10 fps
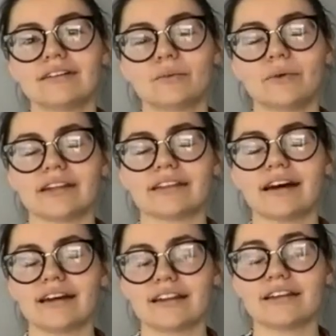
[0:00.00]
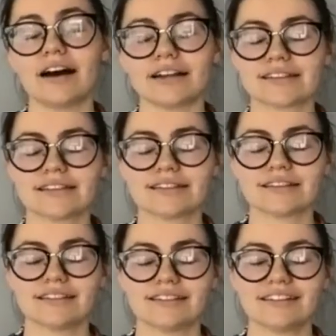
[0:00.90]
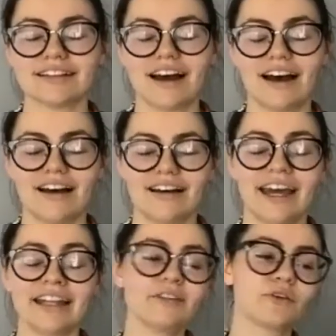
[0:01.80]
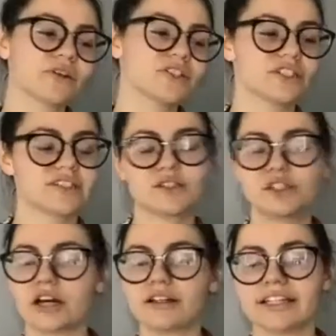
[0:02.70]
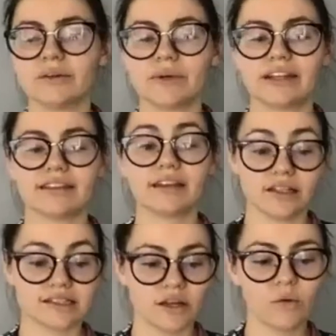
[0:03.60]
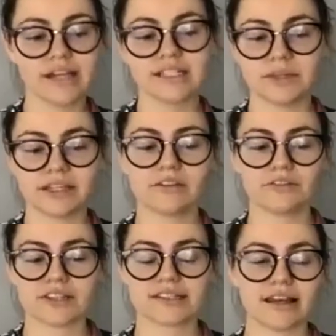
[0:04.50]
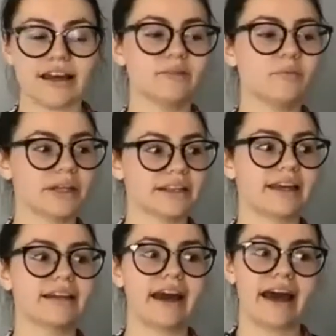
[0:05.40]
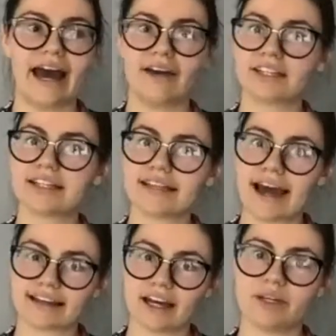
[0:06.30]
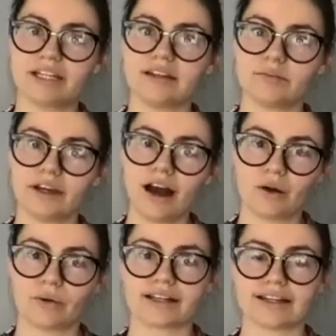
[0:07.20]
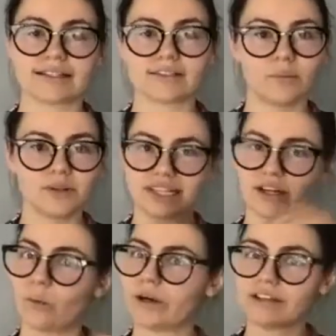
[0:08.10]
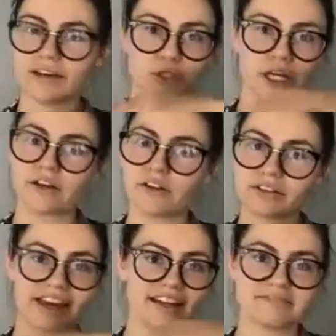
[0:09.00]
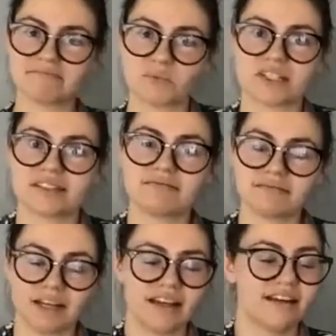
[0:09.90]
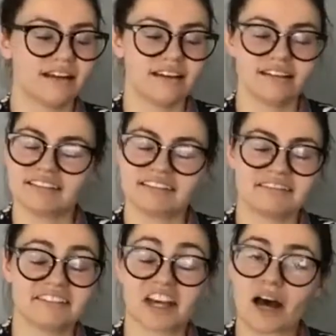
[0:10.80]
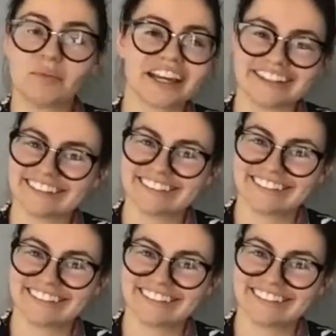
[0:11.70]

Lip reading: with the loss. And then, of course, just juggling with still wanting to be there for the son, but then having the dad come in and it be awkward because it's almost like a weird love triangle that was complicated.